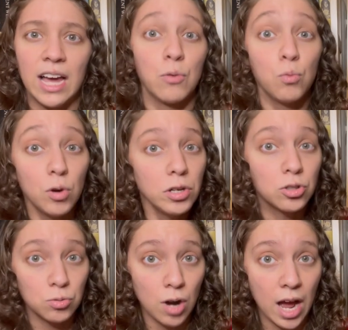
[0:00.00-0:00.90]
I would
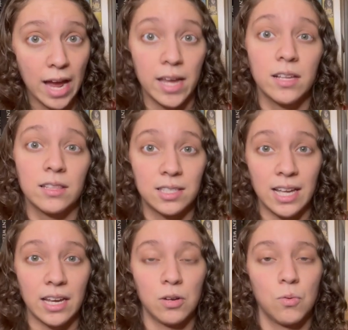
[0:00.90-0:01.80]
try the
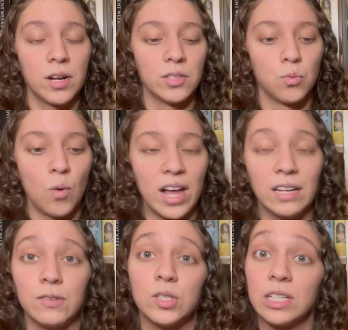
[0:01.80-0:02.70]
second one as well
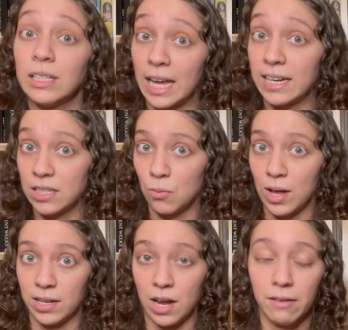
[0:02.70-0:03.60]
if you still liked it
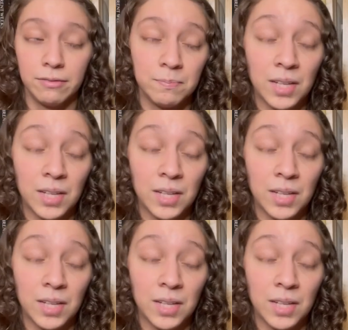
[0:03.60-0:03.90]
well enough.